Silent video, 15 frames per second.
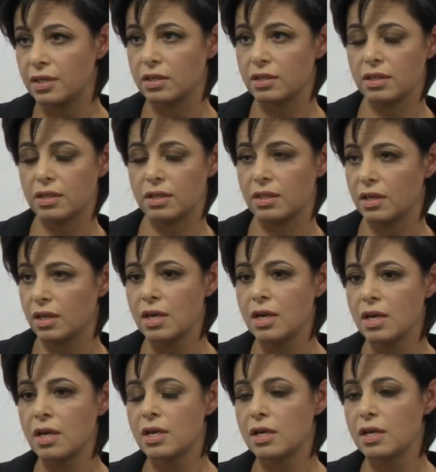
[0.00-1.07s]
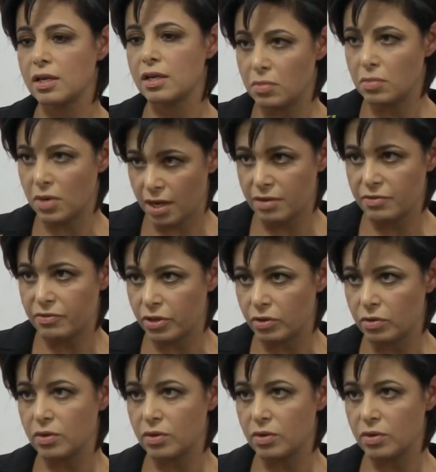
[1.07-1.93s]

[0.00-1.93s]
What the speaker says: I think, in my view,